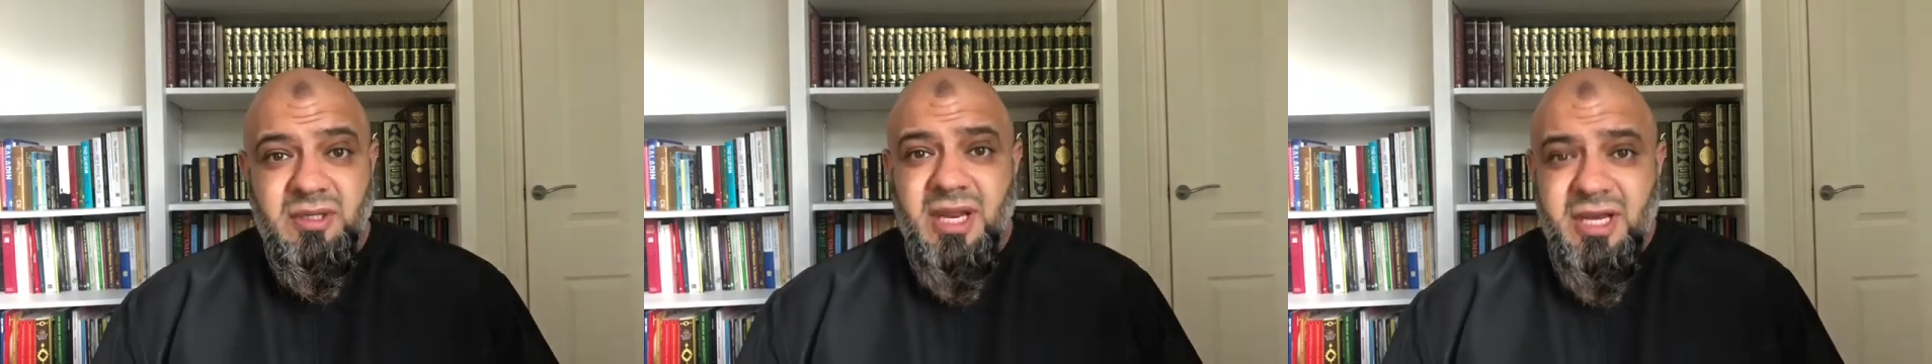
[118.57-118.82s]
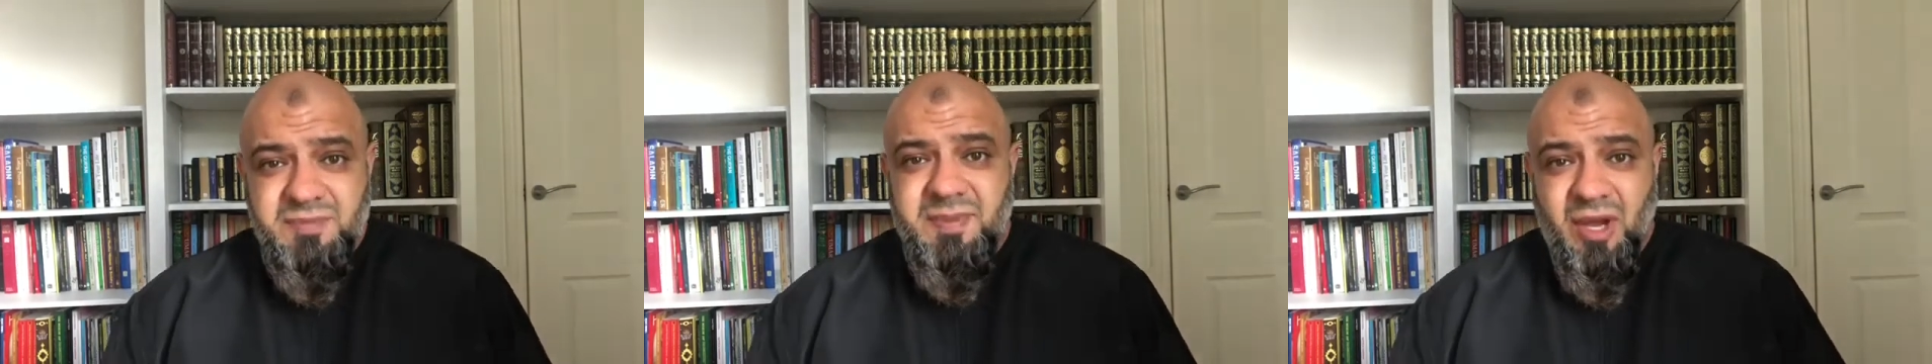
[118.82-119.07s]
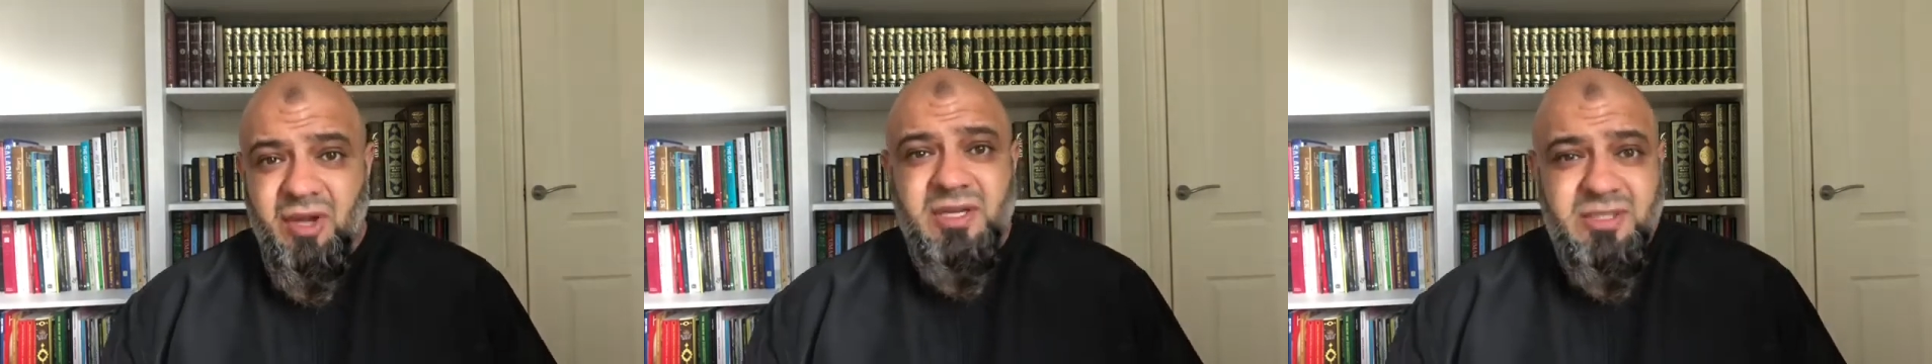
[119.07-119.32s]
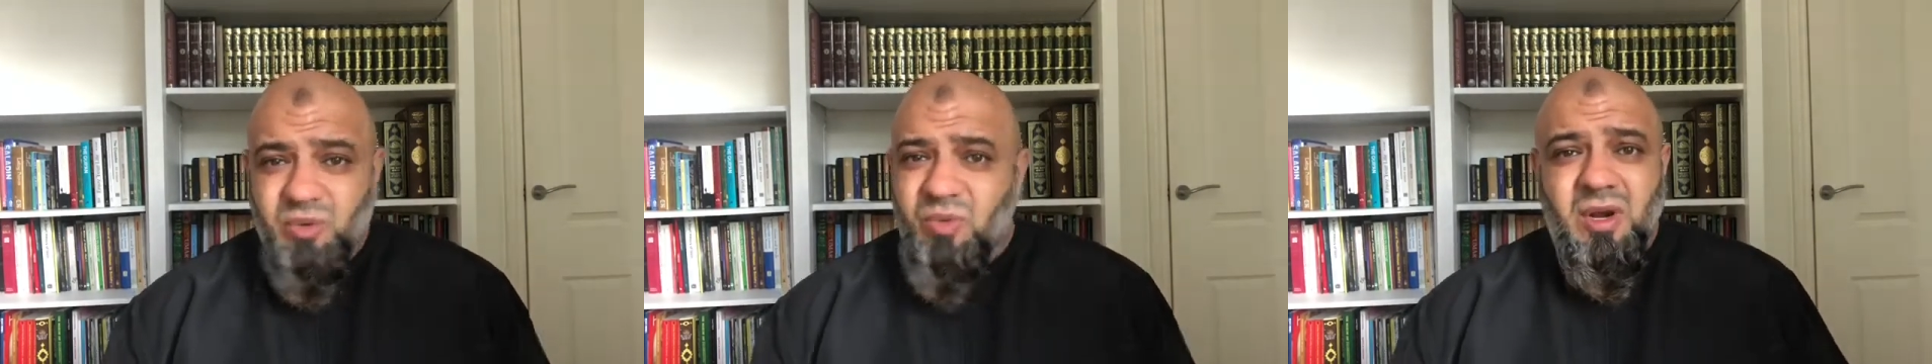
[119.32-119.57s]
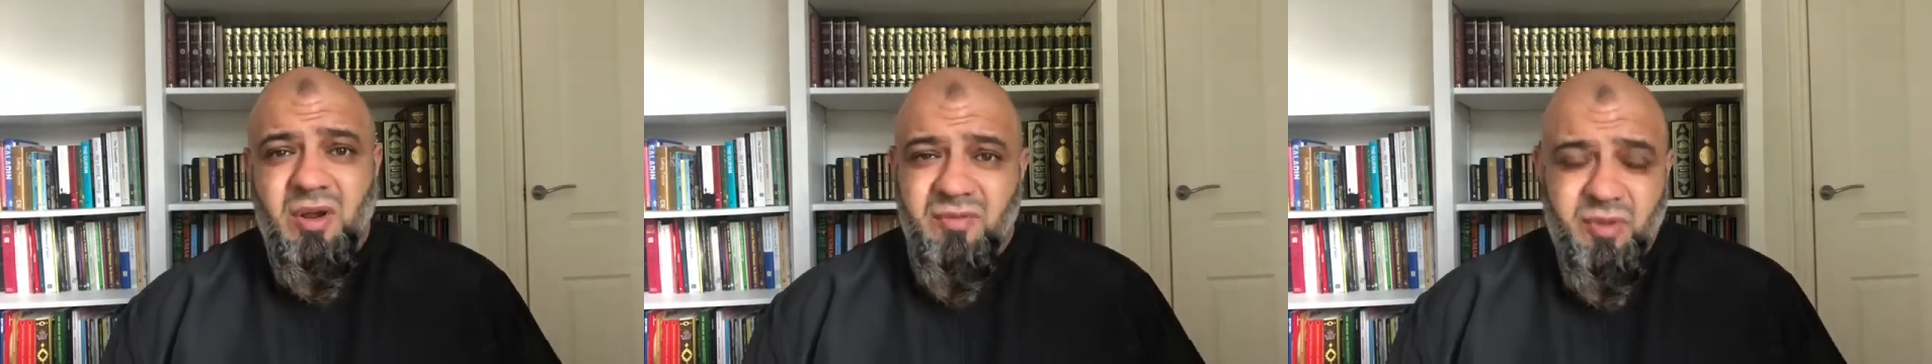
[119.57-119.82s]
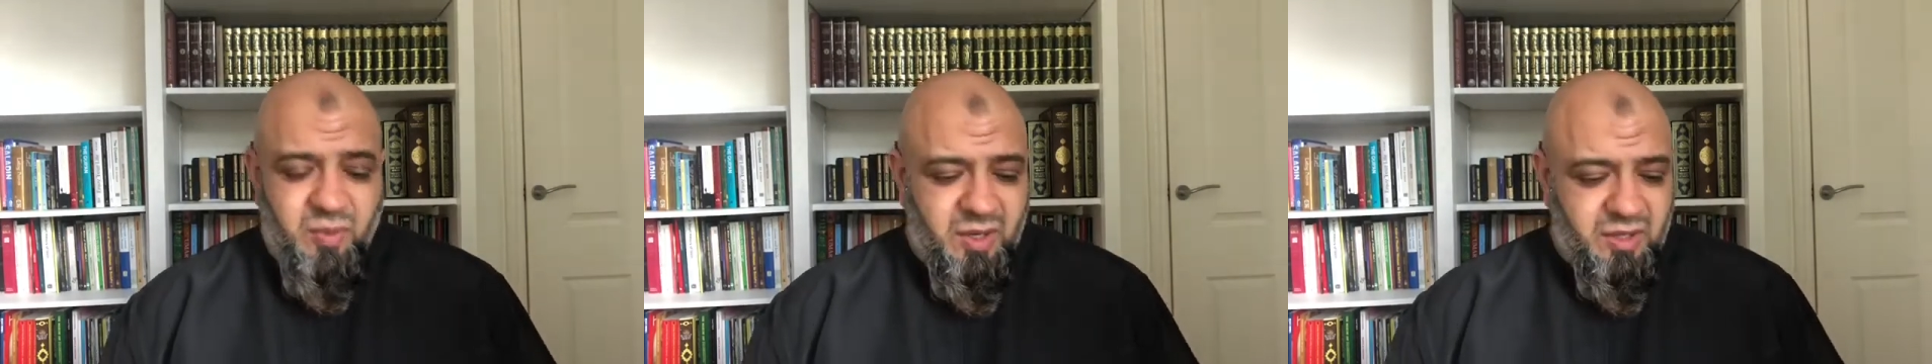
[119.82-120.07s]
Let us be honest, all over
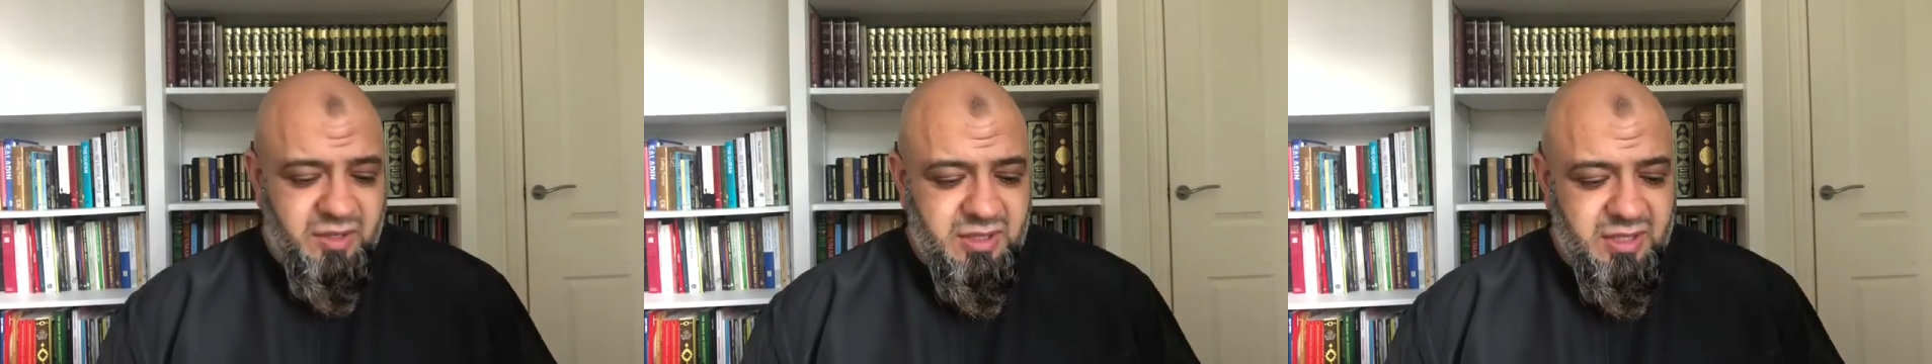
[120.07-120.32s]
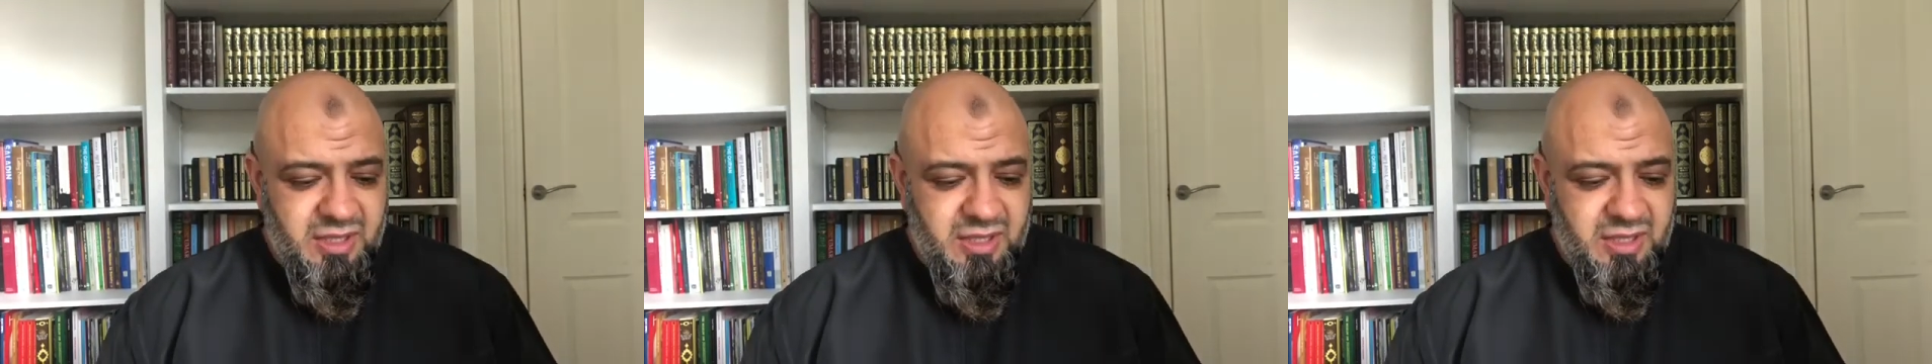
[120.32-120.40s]
the world.